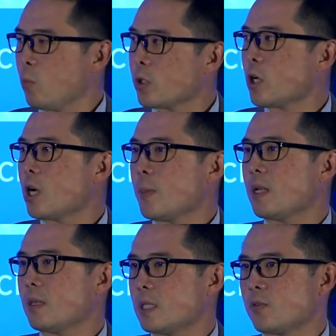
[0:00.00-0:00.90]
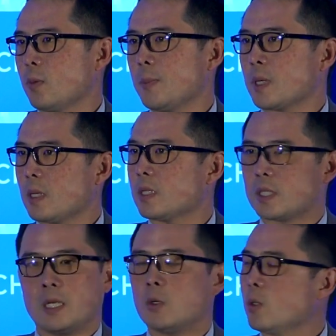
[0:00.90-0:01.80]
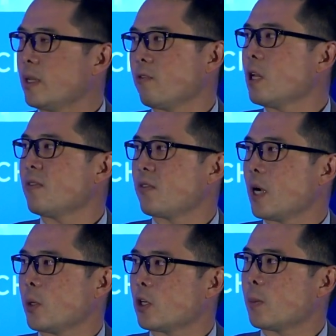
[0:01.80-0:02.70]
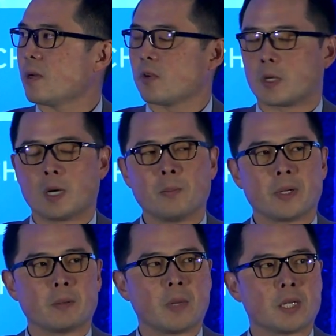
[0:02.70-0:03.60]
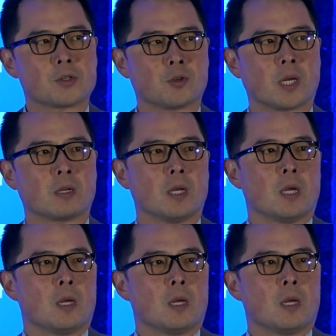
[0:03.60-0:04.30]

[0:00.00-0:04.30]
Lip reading: we're talking about this for me, but it's equally relevant for how we talk about it for the company, making sure that